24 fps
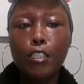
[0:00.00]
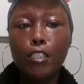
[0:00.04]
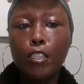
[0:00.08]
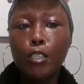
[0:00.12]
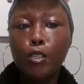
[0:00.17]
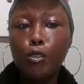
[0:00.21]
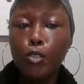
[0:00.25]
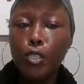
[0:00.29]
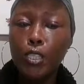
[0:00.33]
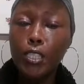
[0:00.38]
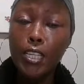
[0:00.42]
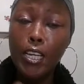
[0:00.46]

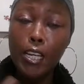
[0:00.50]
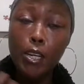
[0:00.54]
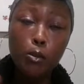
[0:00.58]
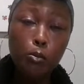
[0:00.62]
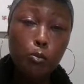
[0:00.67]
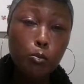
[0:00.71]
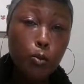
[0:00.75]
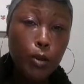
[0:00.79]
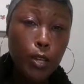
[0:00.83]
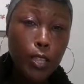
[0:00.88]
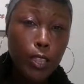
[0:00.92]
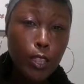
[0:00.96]

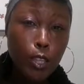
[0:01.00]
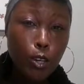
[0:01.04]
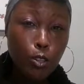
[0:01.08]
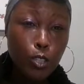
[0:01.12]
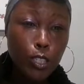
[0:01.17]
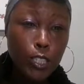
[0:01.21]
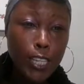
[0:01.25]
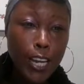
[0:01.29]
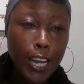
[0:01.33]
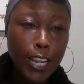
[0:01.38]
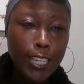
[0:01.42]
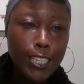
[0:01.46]
associated with
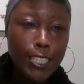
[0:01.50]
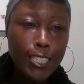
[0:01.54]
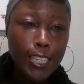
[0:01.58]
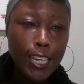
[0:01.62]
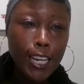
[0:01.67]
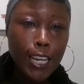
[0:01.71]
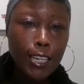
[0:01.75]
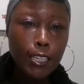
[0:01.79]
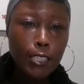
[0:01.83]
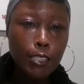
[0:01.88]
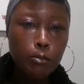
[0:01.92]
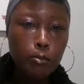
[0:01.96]
those
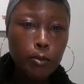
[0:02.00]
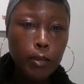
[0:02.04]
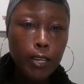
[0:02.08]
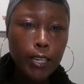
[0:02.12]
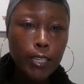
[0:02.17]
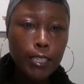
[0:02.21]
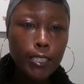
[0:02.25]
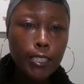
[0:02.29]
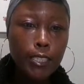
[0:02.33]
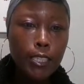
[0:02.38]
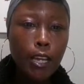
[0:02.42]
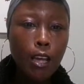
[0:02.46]
challenging
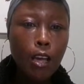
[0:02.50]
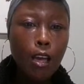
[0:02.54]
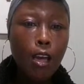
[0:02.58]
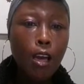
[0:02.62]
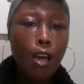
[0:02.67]
aspects.